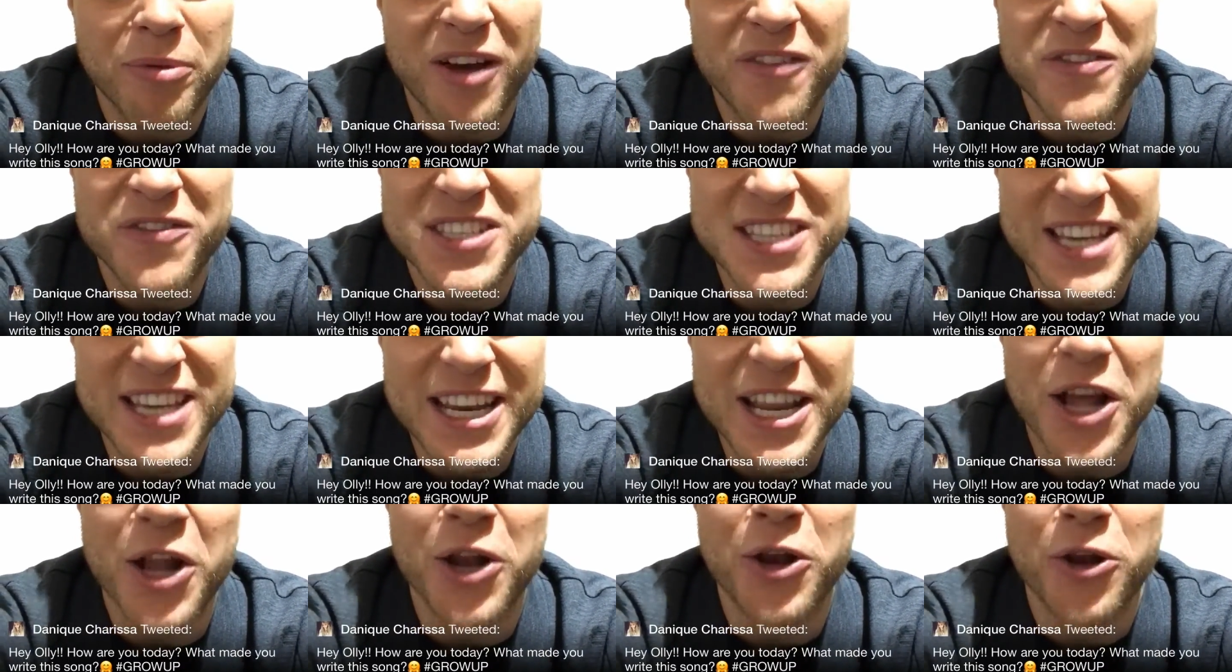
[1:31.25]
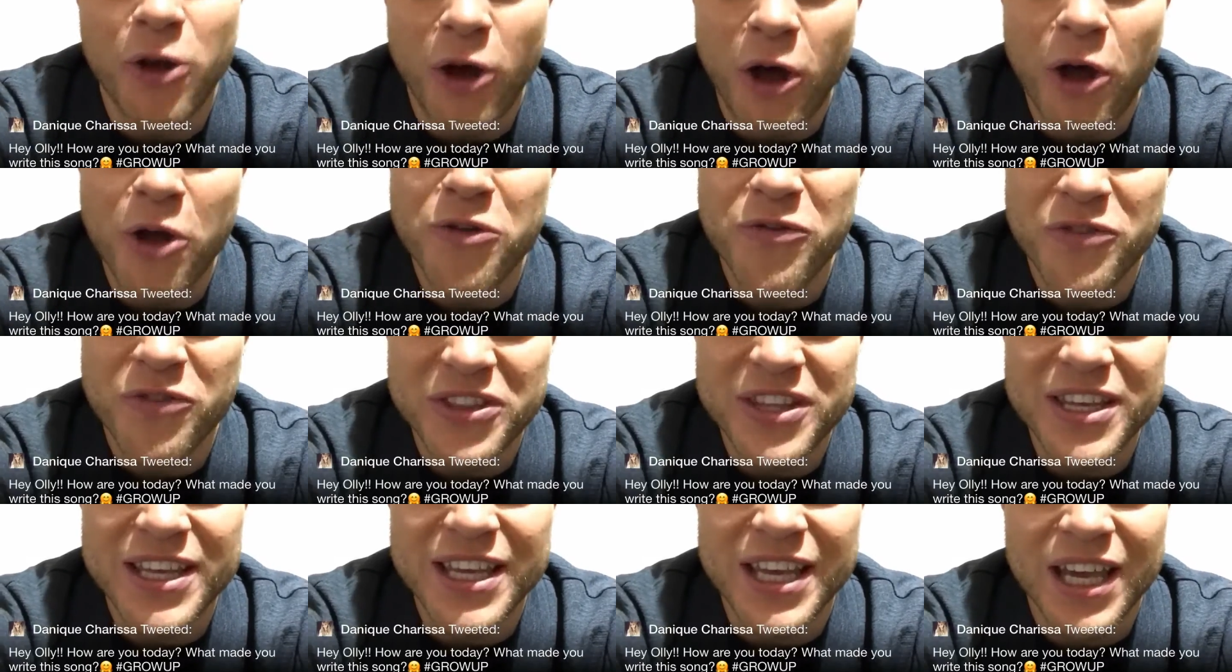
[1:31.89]
I've said it a lot
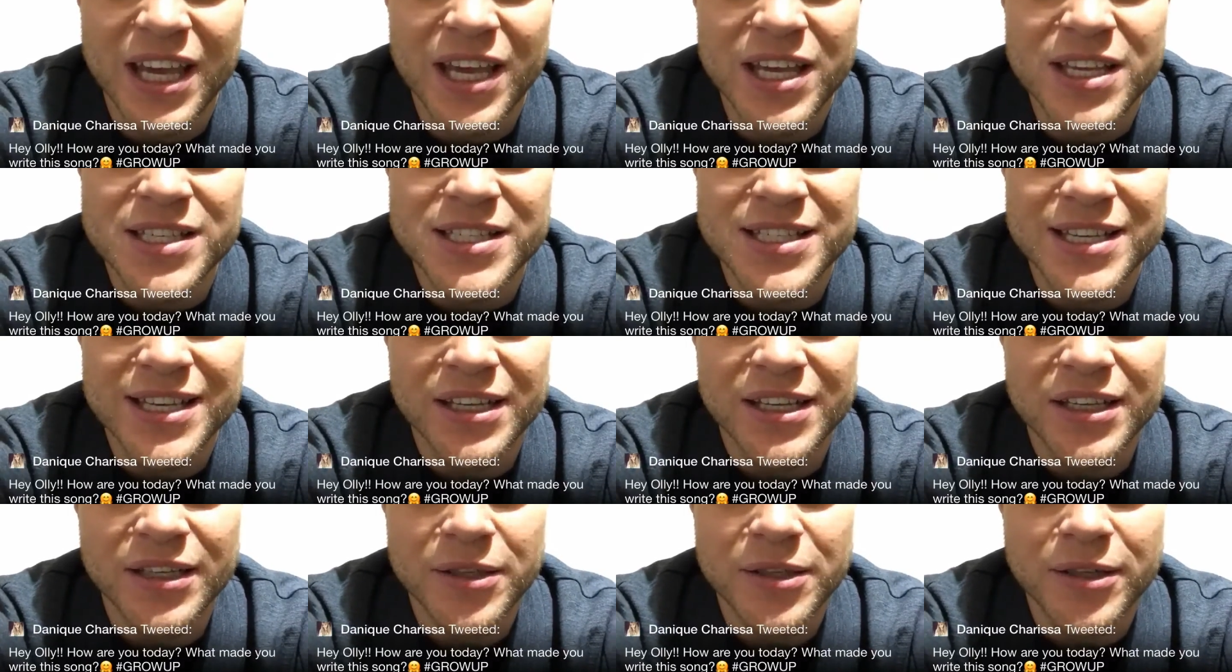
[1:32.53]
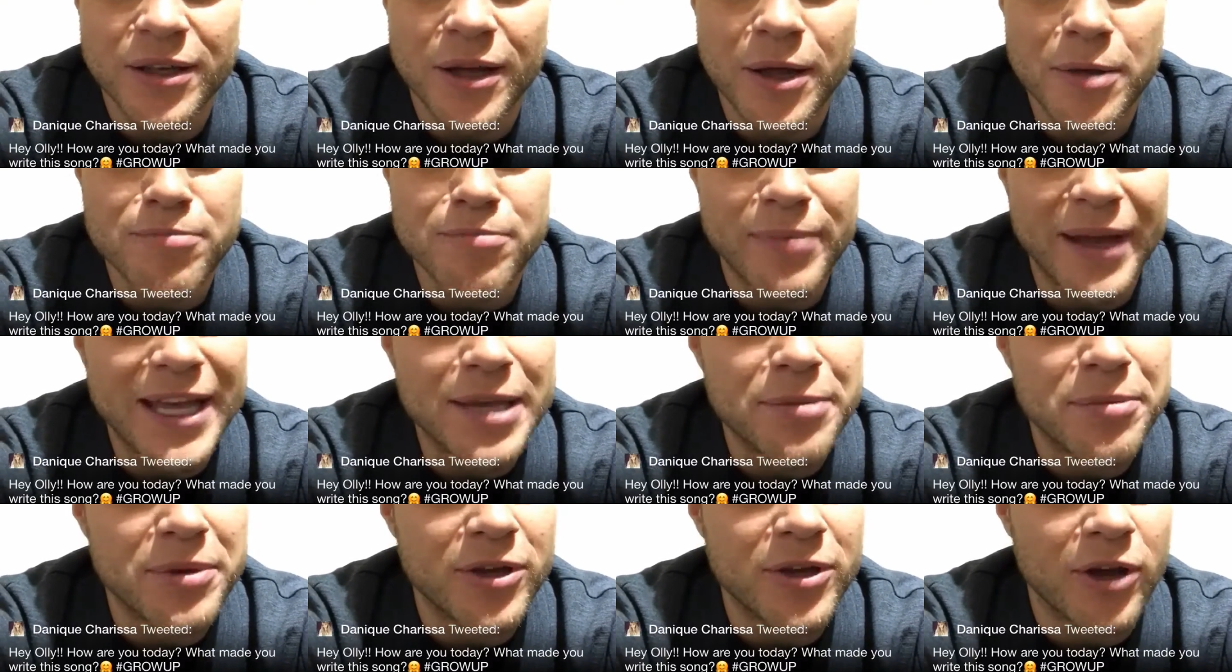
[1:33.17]
over the years, and
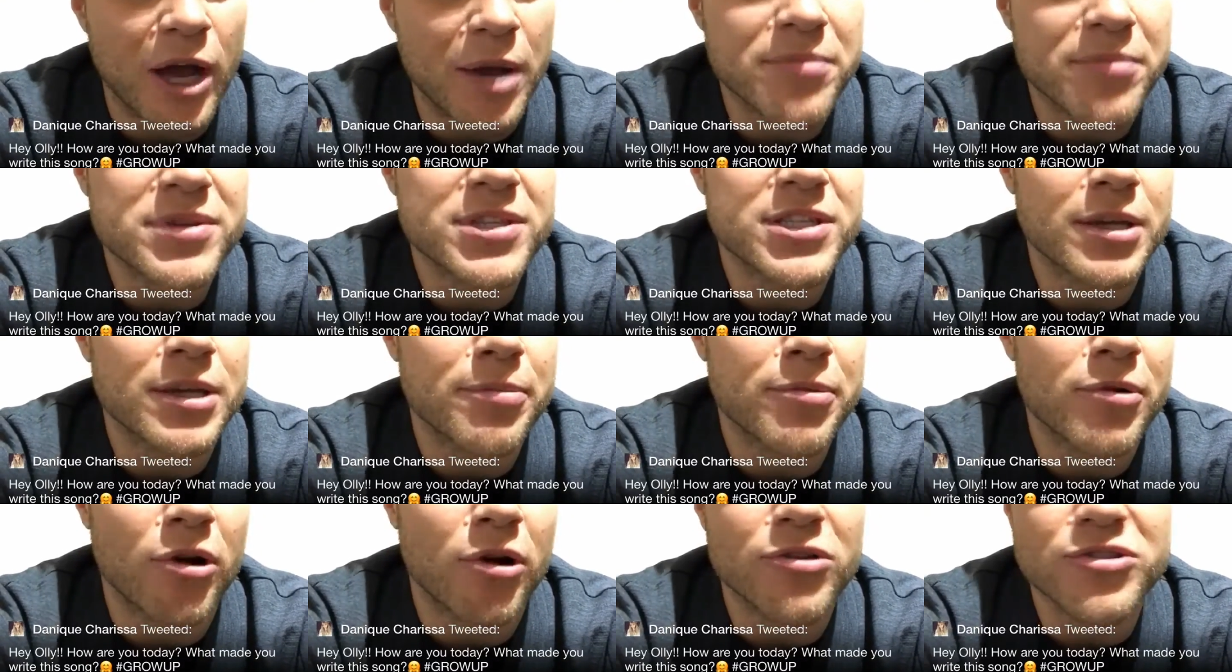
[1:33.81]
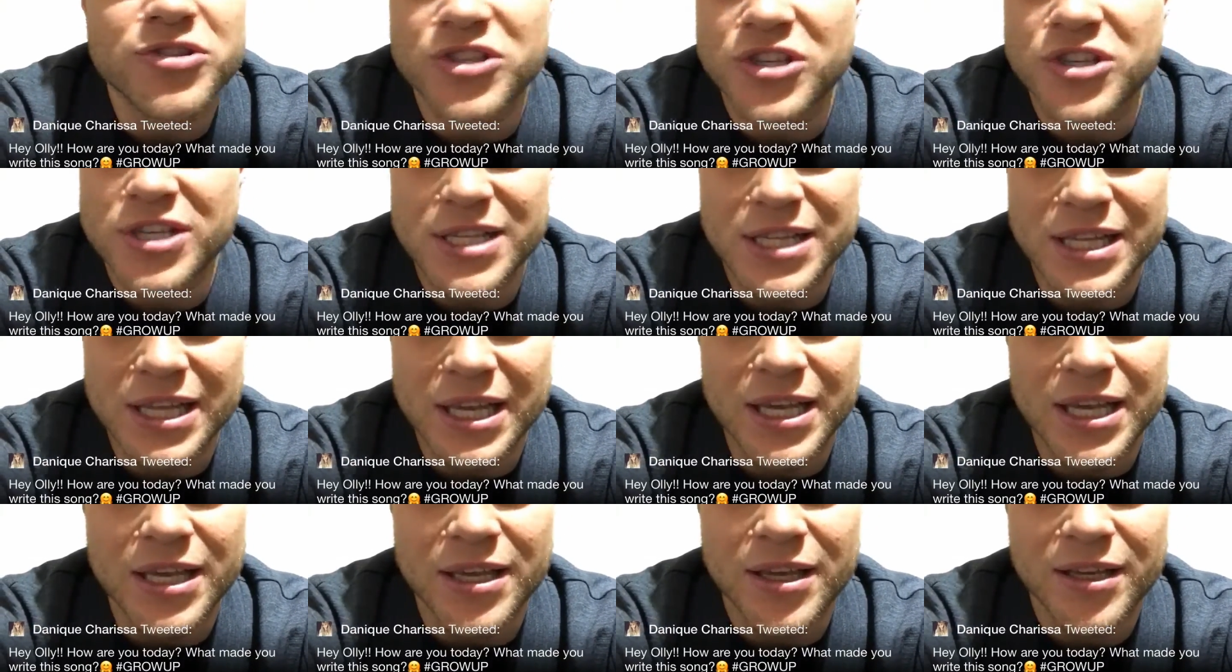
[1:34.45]
maybe I'm
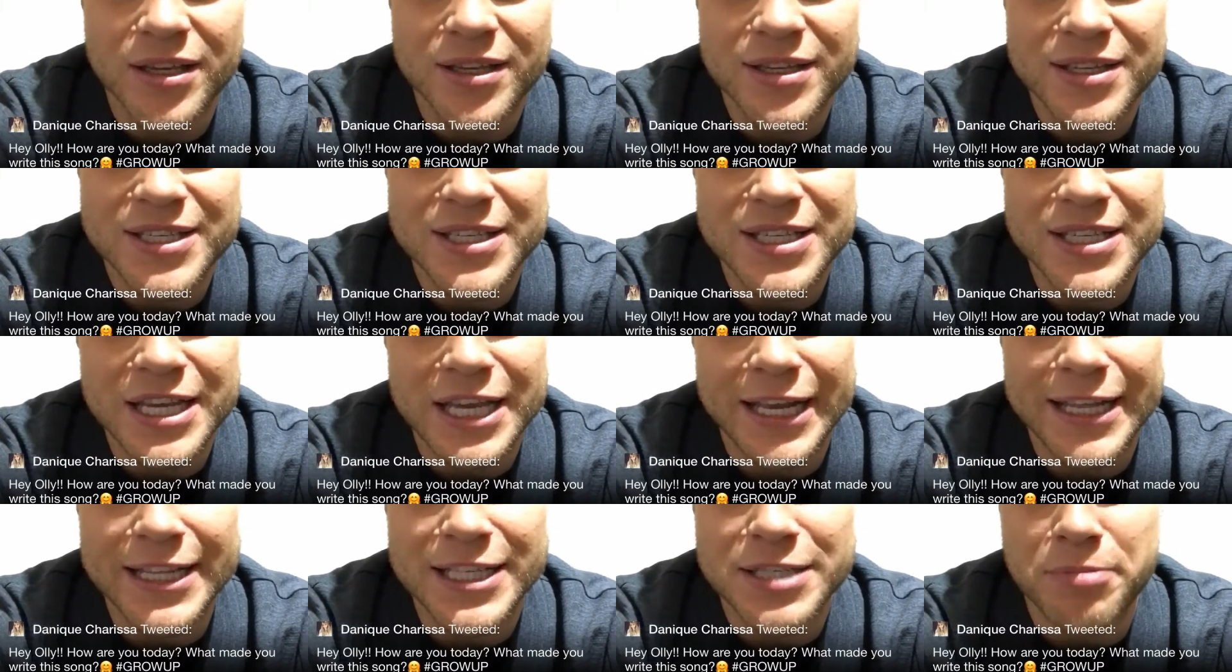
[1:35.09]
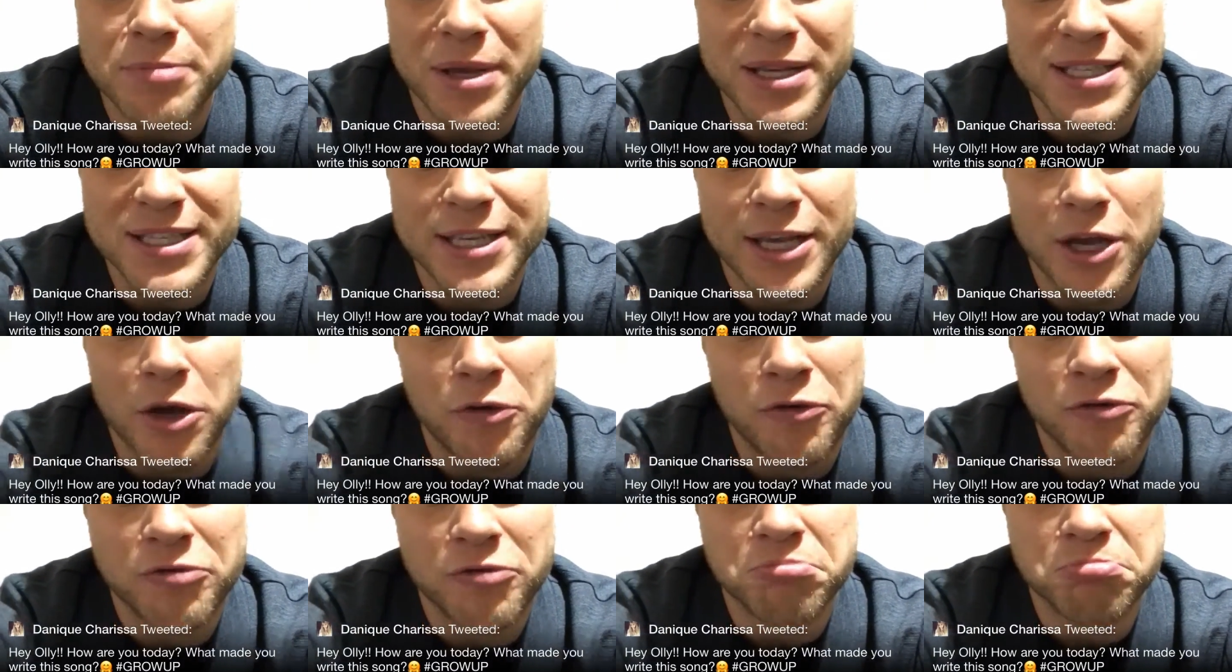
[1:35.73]
subconsciously singing it to
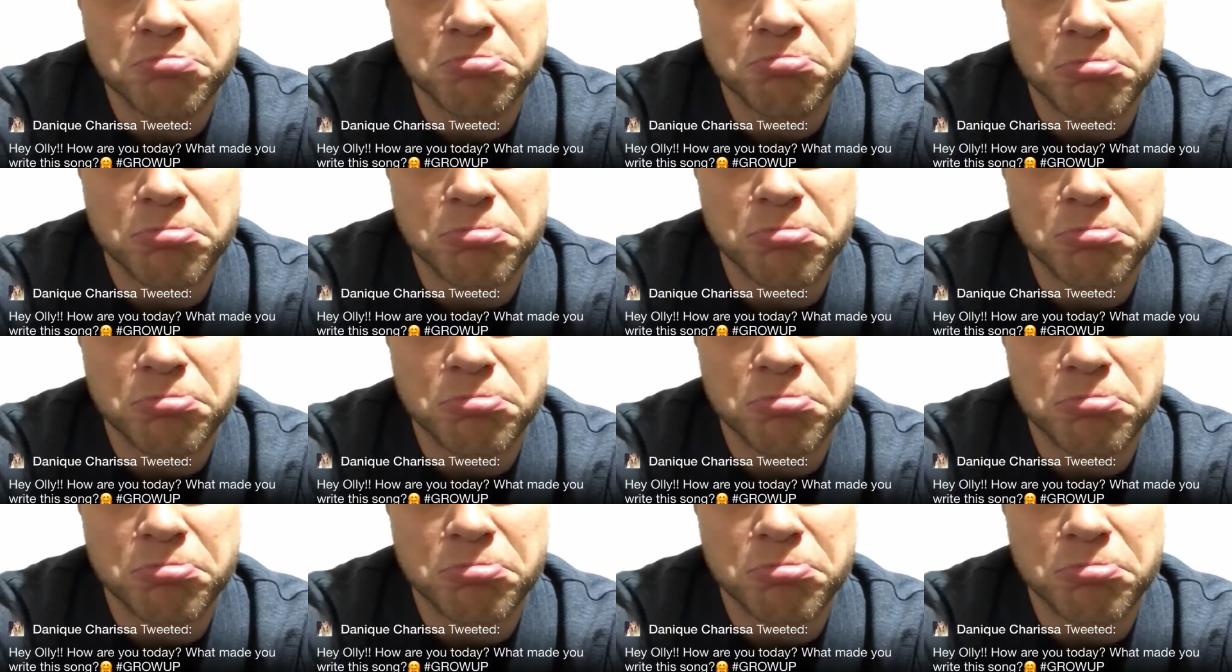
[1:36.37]
myself.